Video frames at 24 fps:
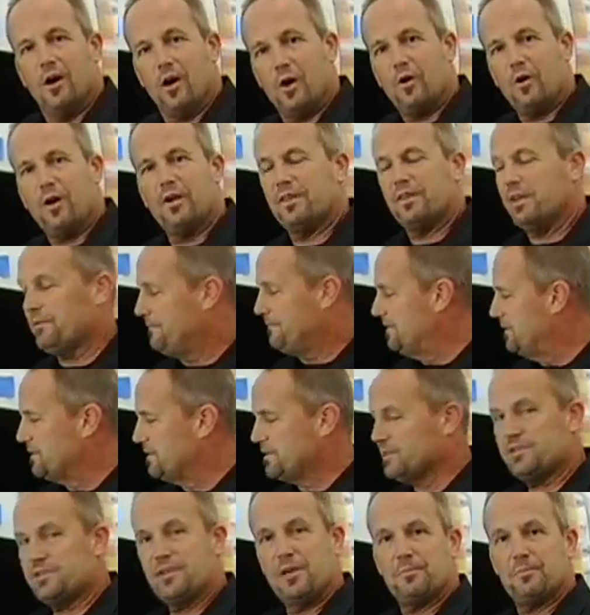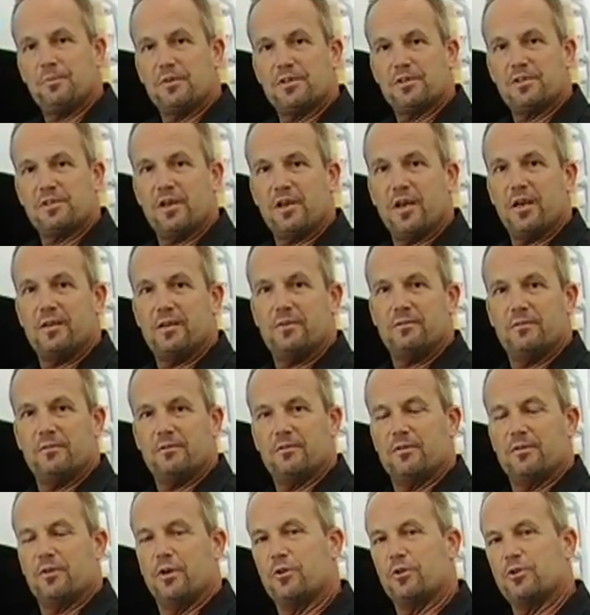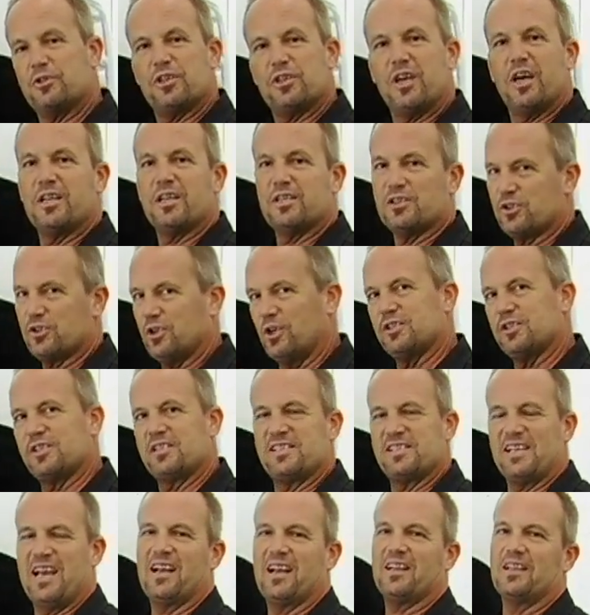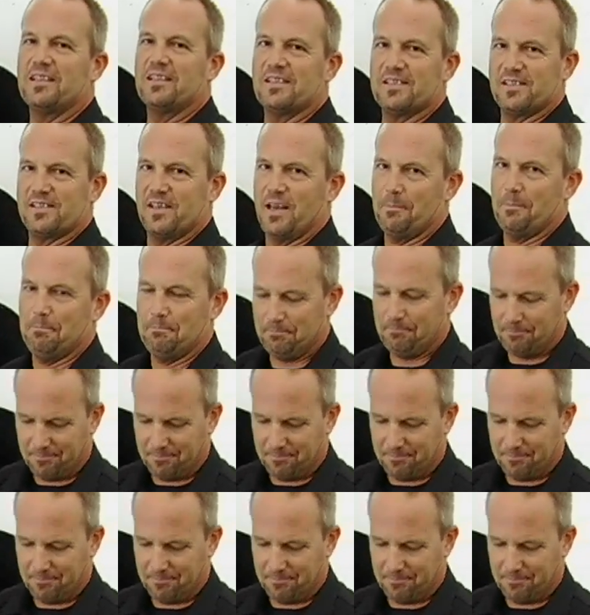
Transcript: All right, that finishes up this side. The other side installs exactly the same.